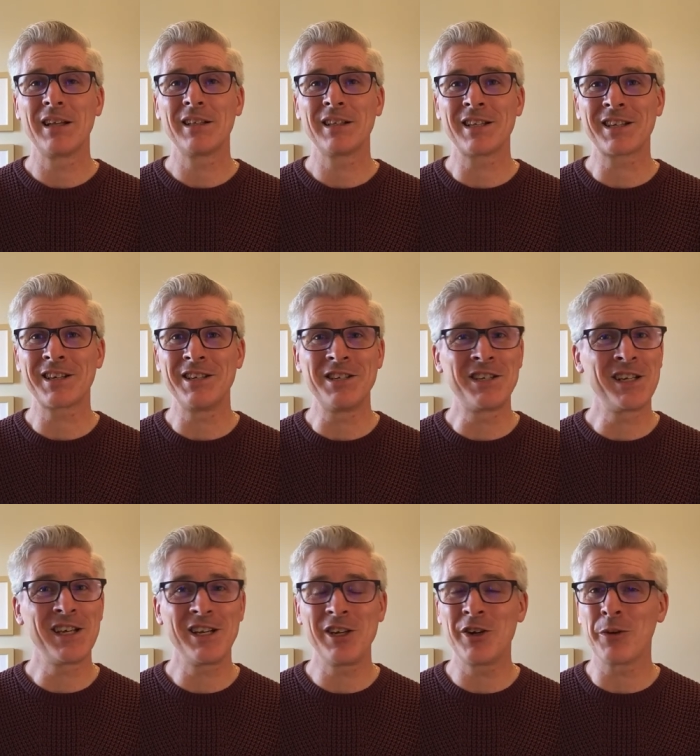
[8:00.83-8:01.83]
Let's
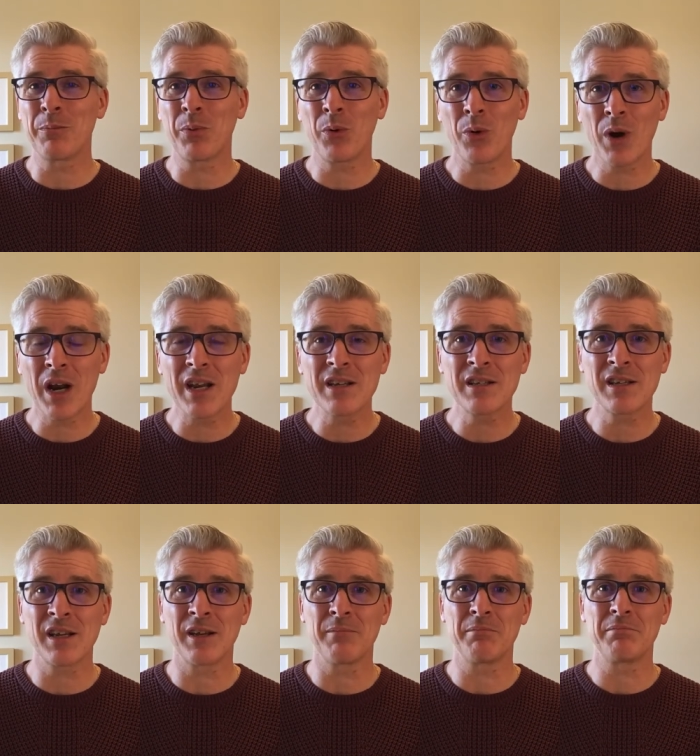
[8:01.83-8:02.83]
continue to praise
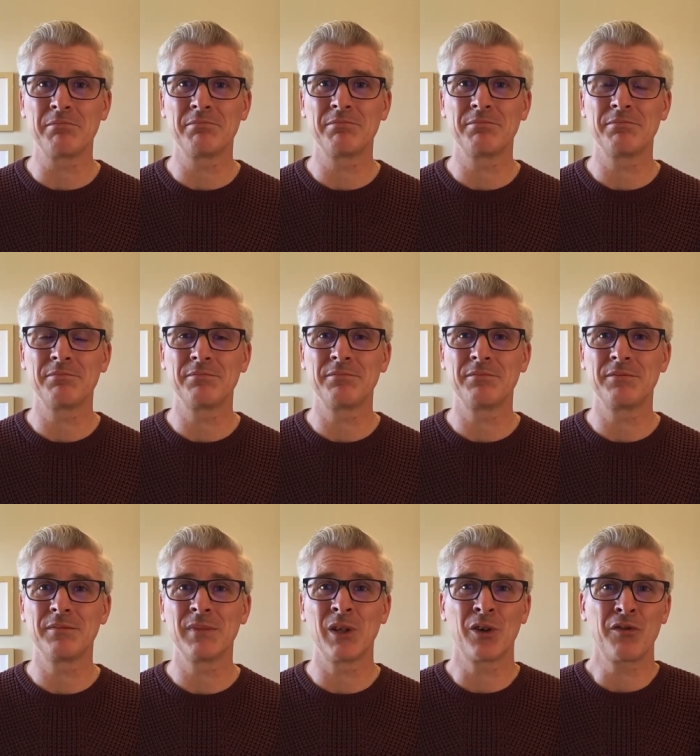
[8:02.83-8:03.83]
Him.
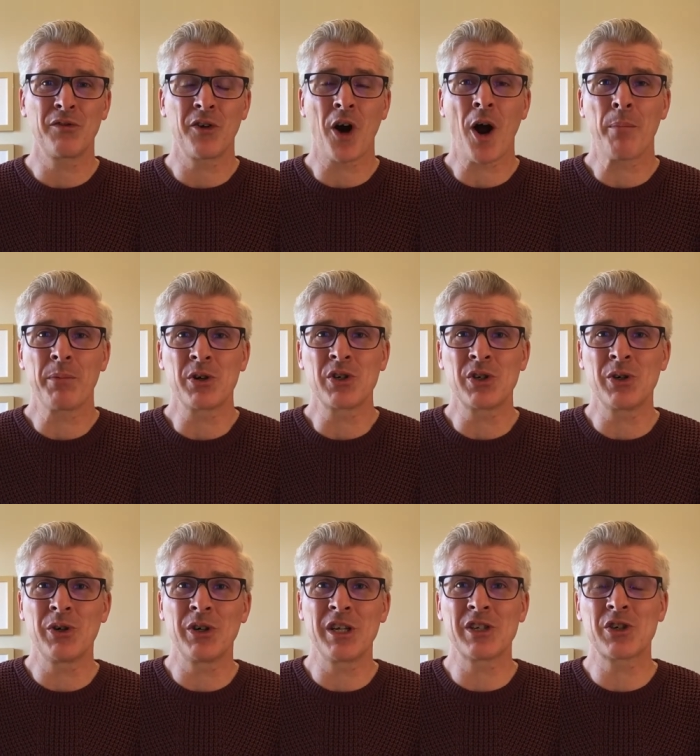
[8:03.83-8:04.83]
Look for
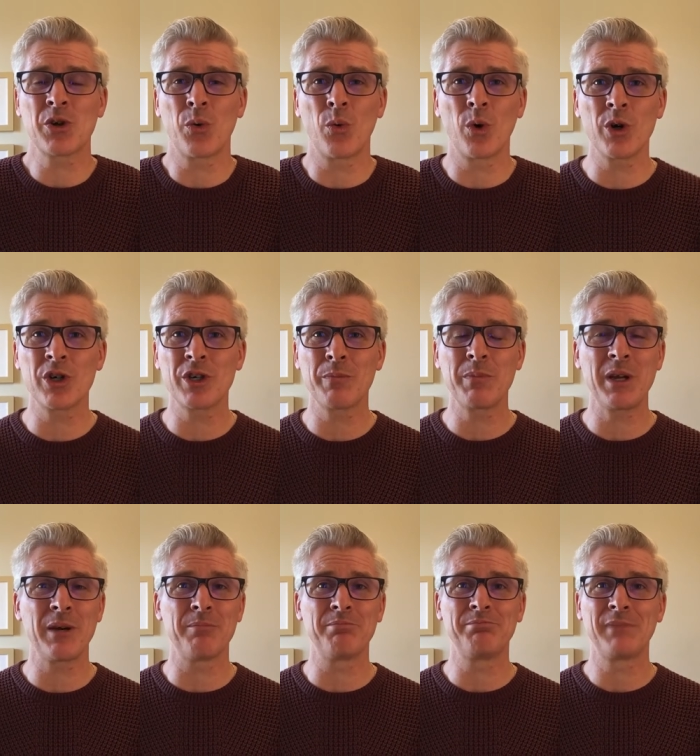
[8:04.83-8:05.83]
opportunities to worship
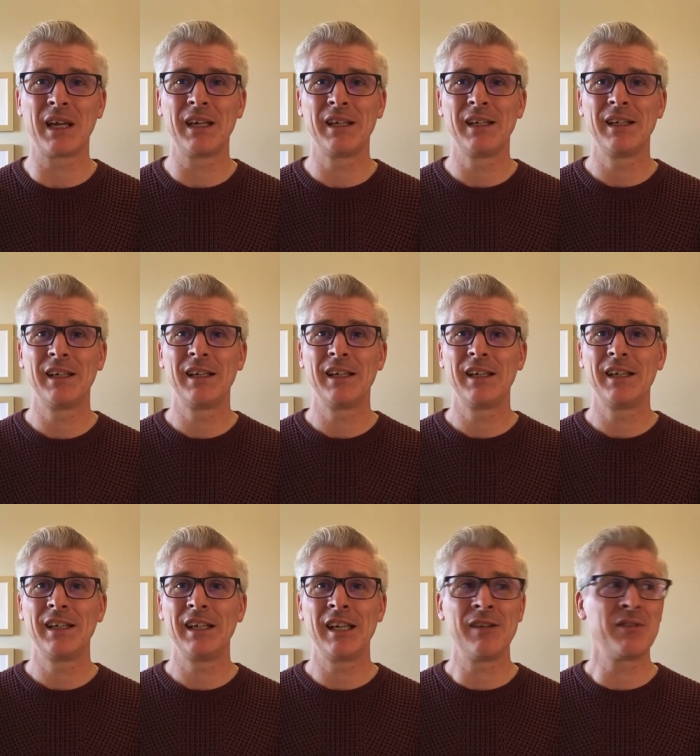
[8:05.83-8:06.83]
Him,
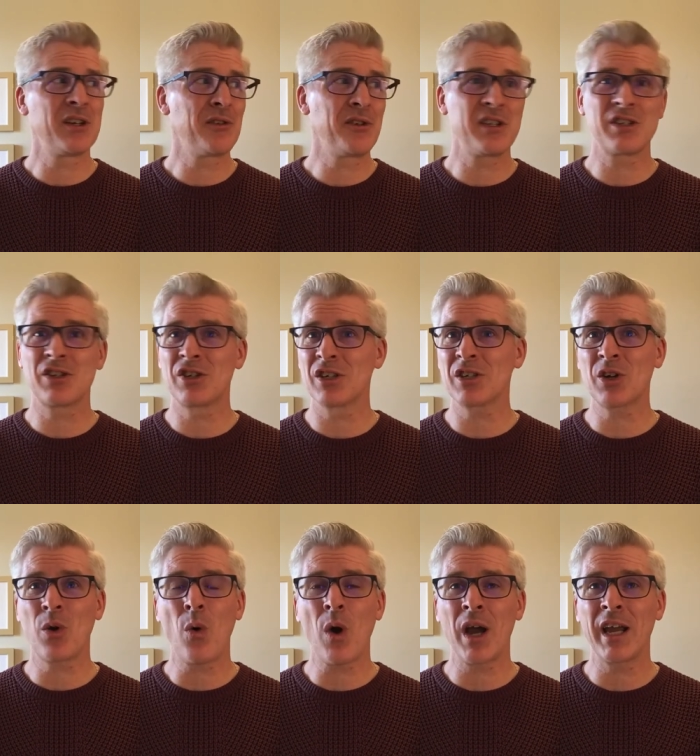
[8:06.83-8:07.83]
even if it's just
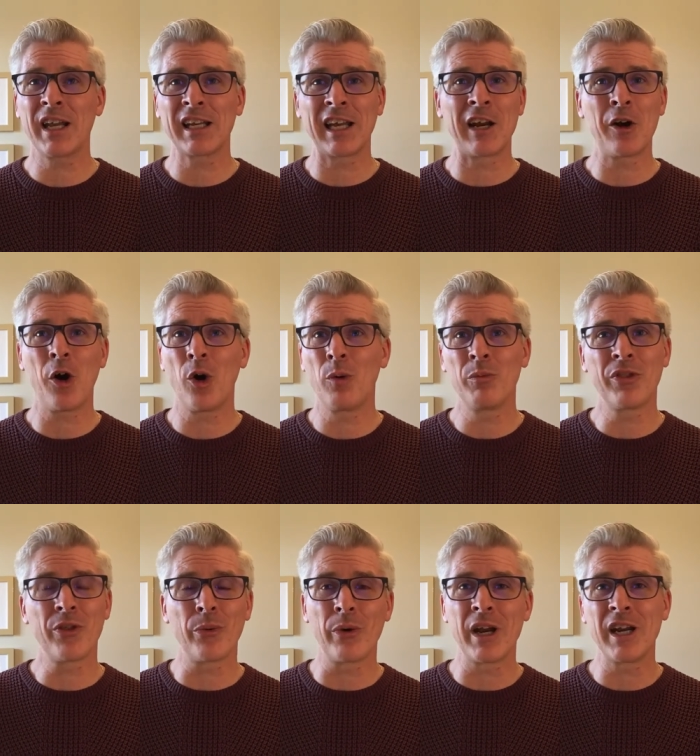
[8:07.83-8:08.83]
quietly at home with
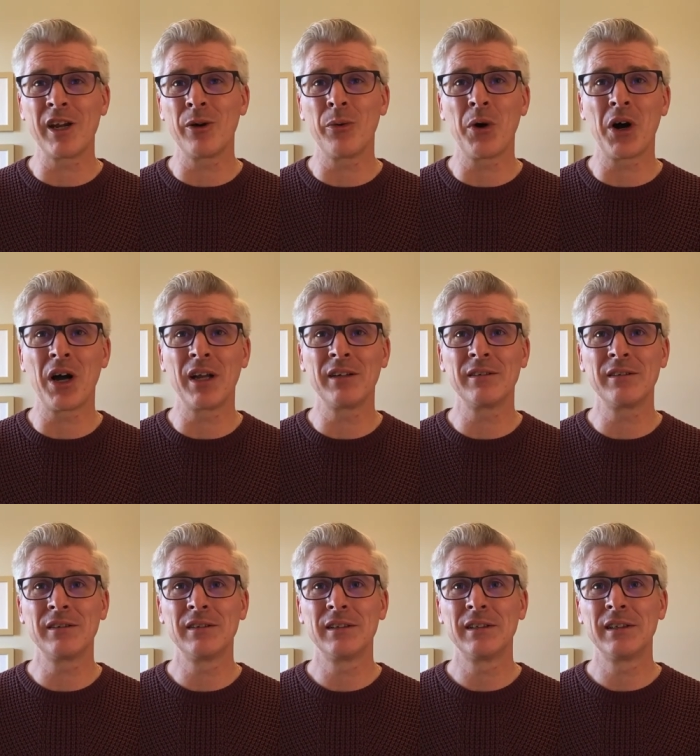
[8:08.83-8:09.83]
the radio on,
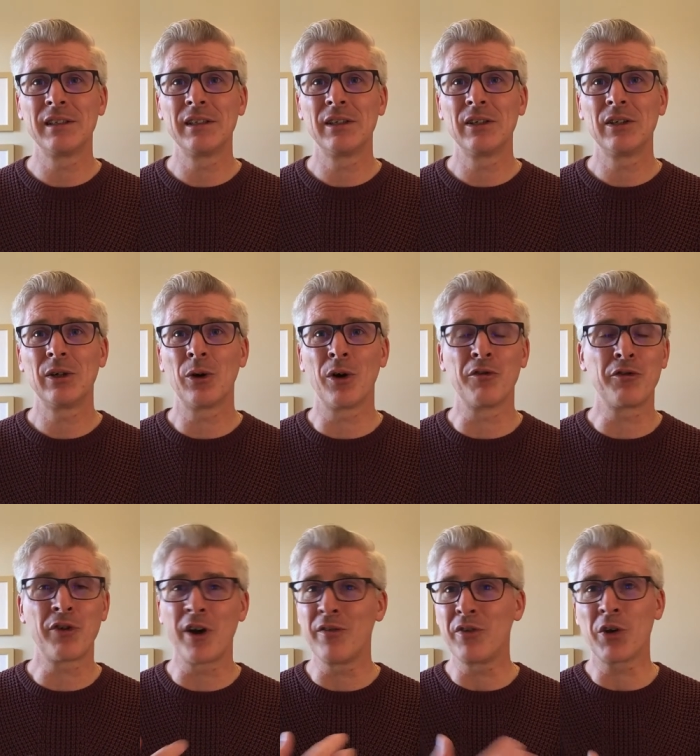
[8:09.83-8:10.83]
or in
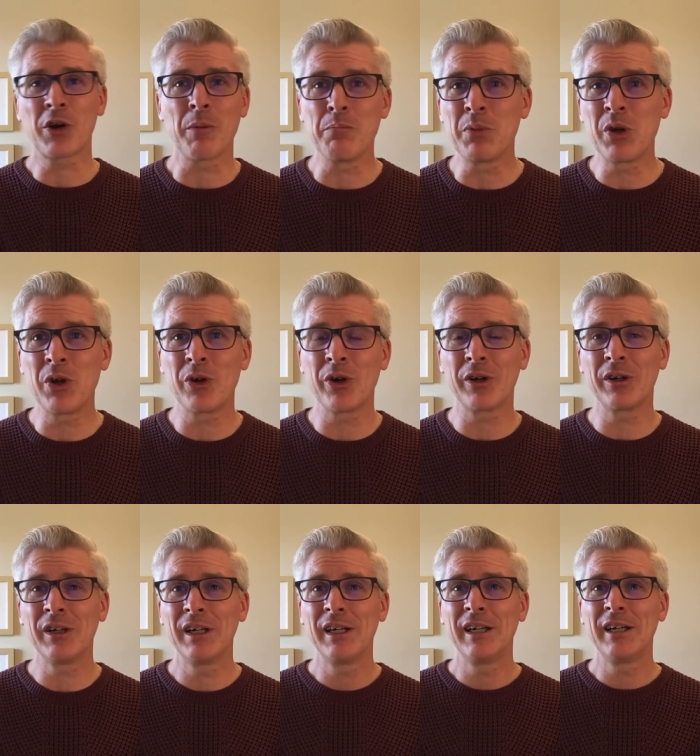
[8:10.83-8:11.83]
front of your computer
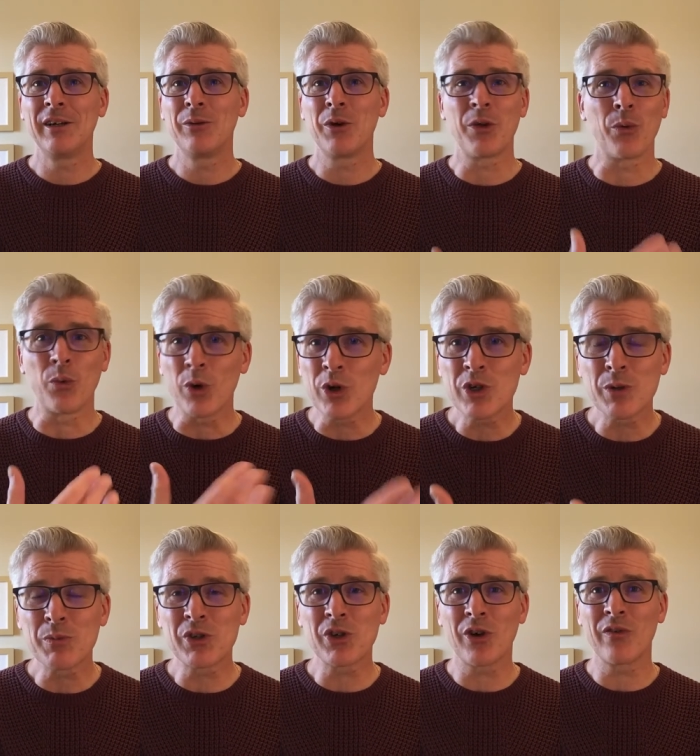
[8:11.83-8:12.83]
with a
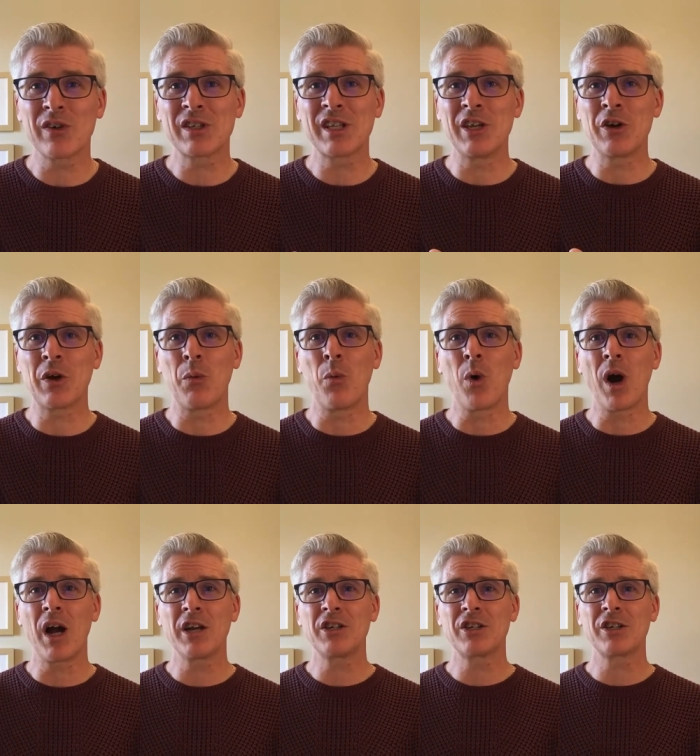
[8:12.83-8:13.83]
worship service that you can
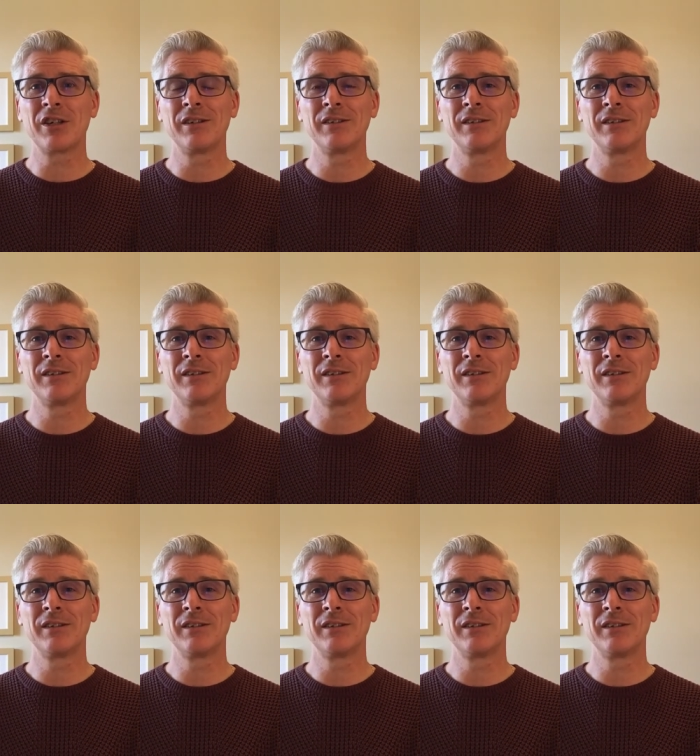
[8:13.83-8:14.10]
watch,